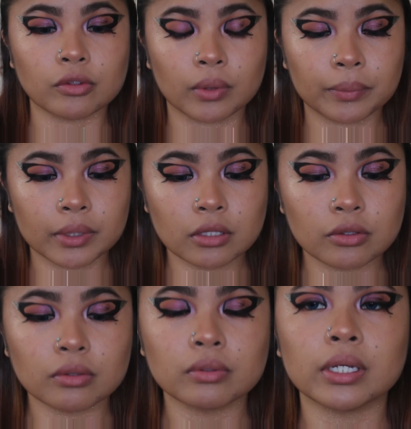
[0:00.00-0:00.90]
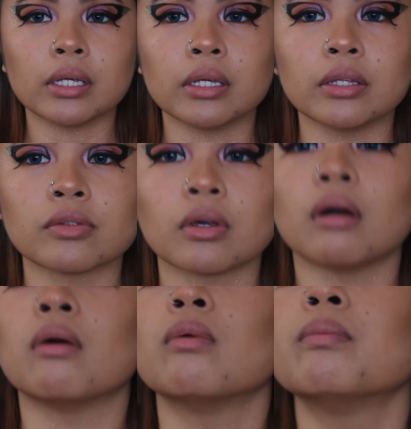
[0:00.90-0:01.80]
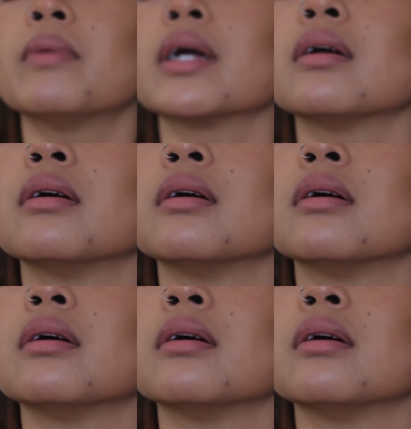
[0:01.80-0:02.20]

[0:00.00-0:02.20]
So what I'm gonna do is, oh my